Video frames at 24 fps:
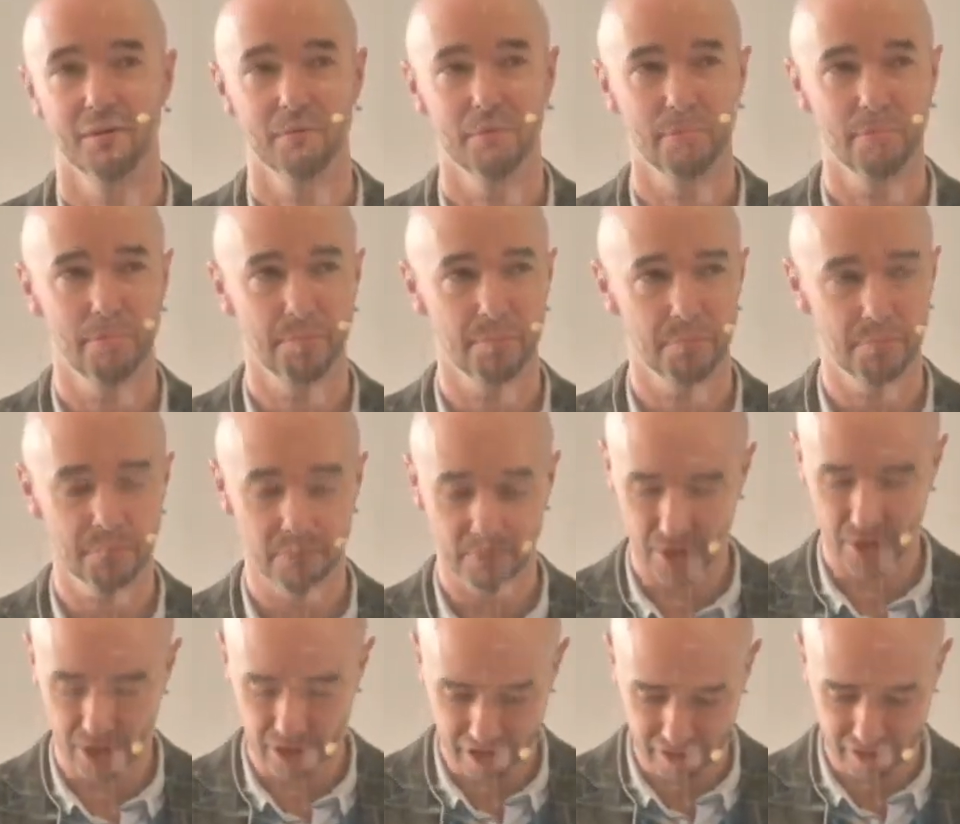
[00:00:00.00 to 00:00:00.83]
by our
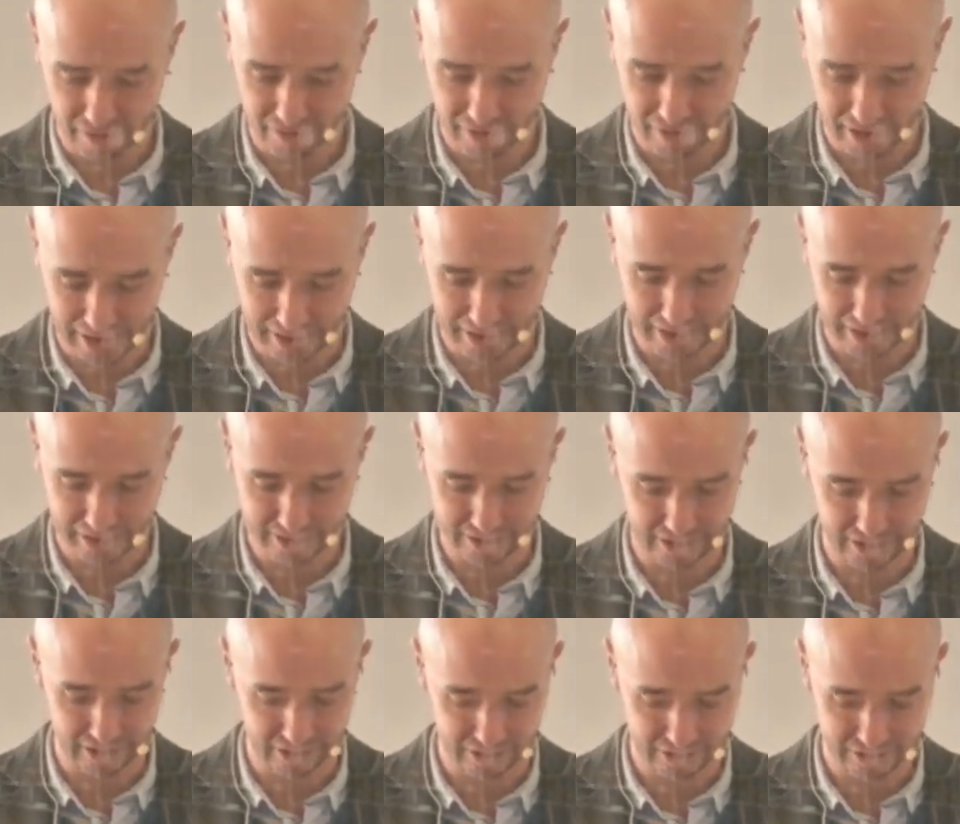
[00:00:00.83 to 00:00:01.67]
failures and our
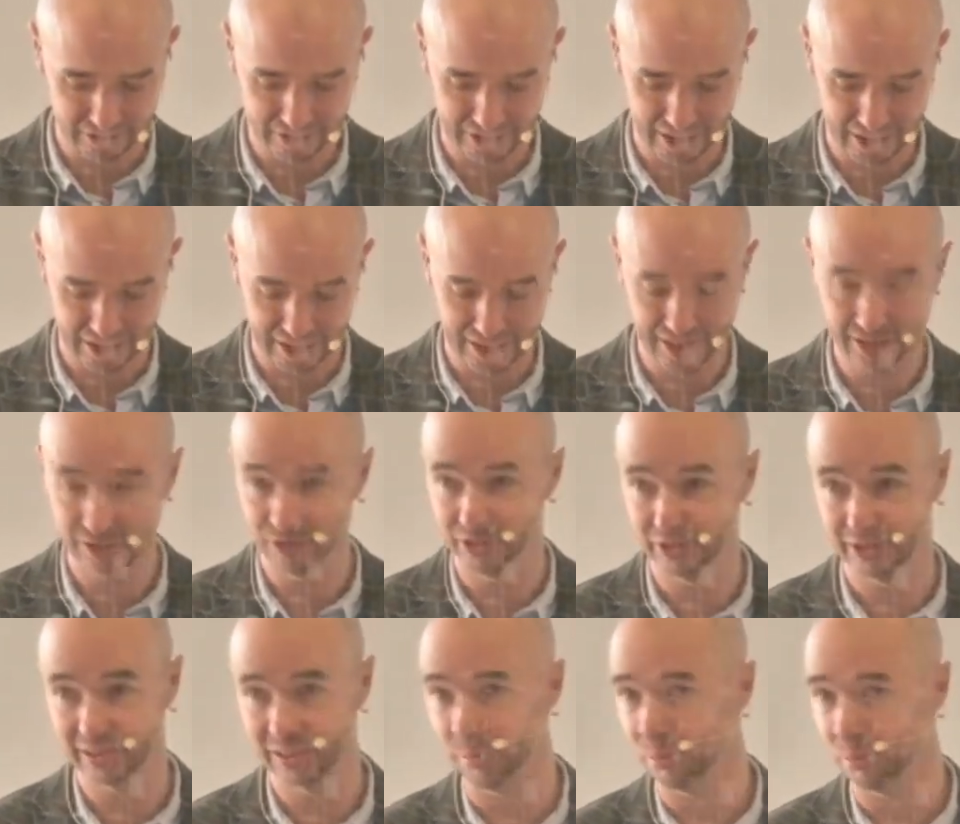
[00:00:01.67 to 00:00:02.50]
sin. He's not
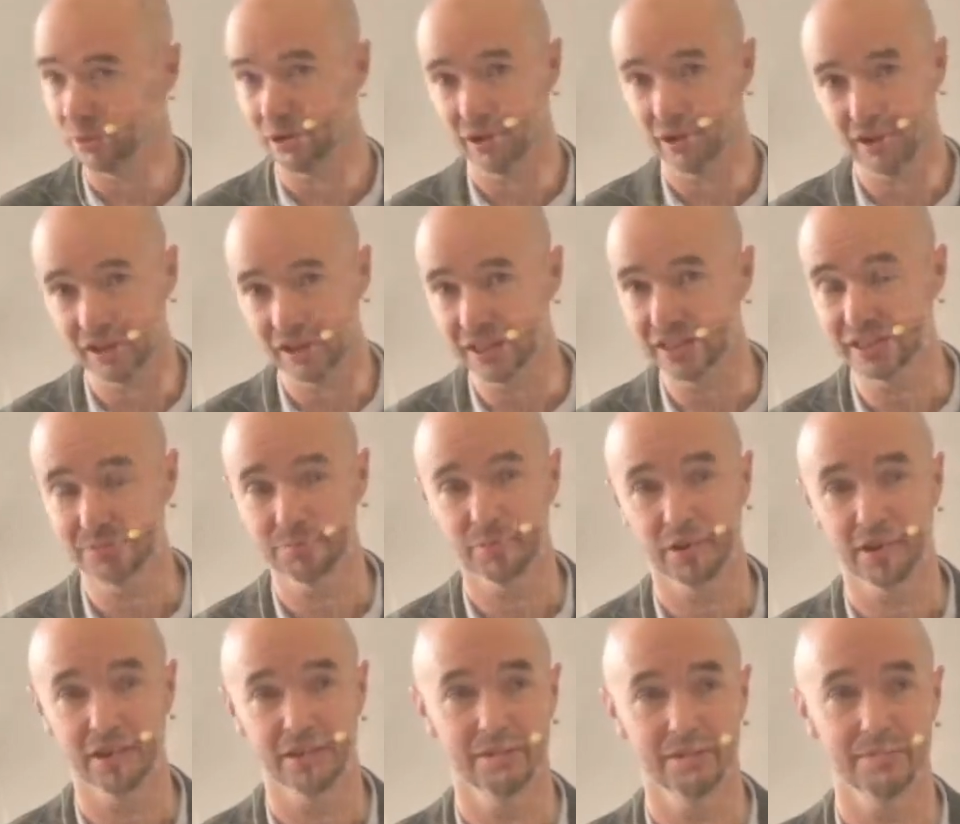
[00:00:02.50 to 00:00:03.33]
surprised by
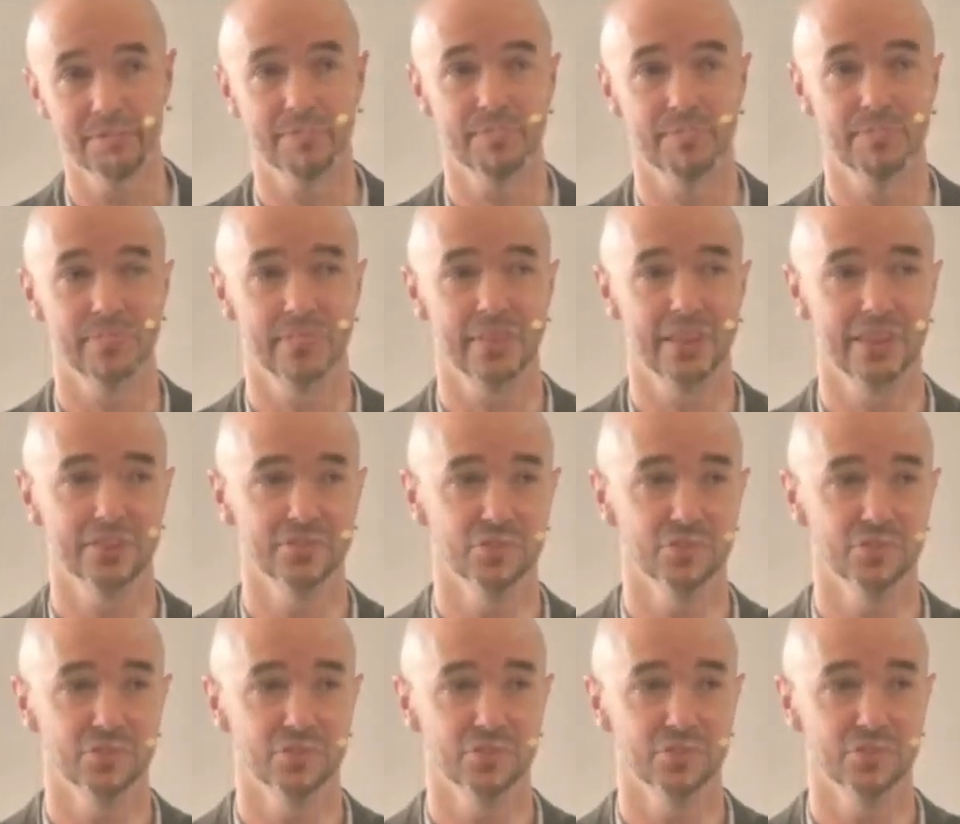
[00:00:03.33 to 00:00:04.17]
them. He's not
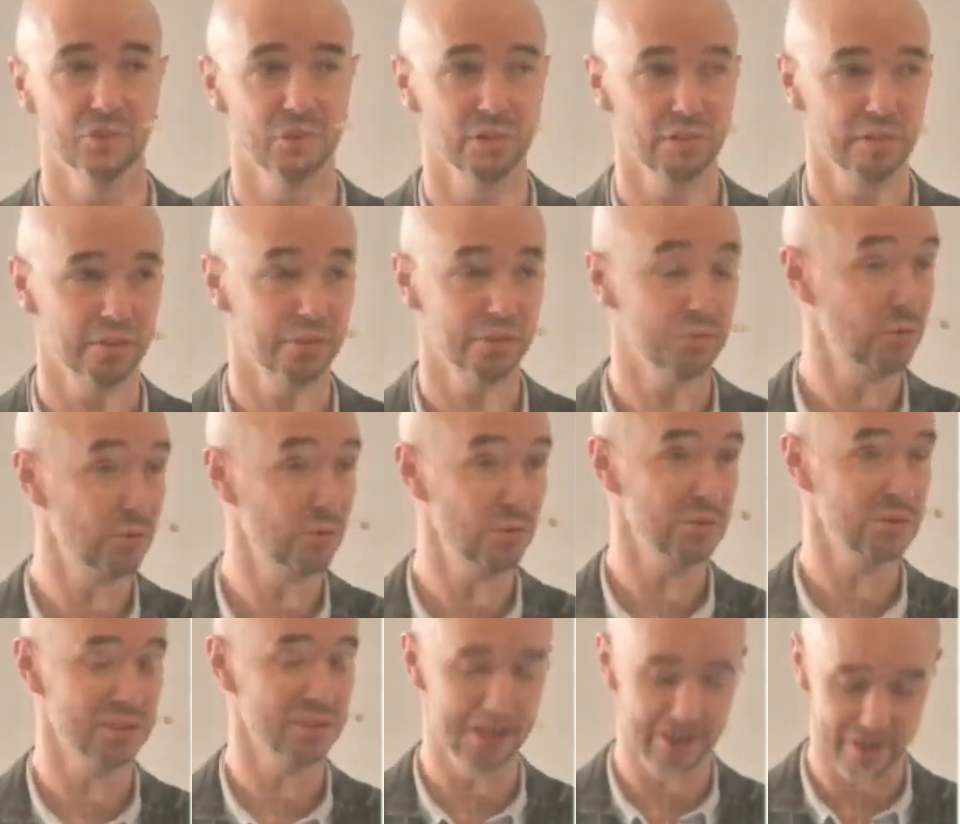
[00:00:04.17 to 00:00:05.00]

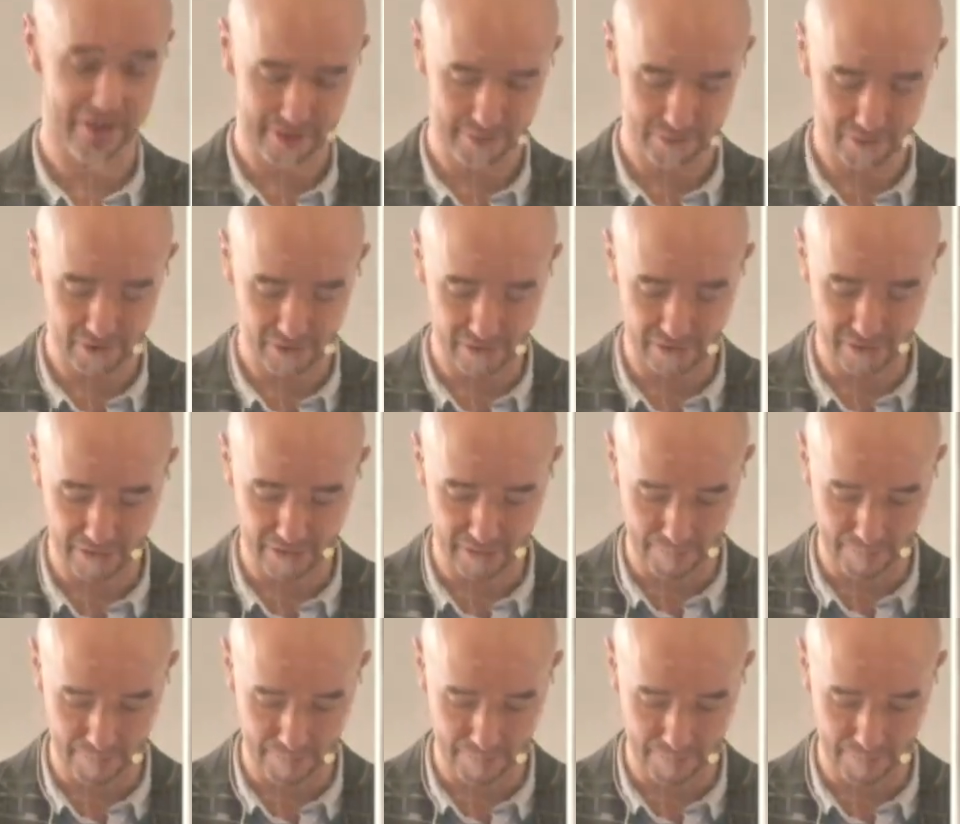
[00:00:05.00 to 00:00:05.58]
thwarted by them.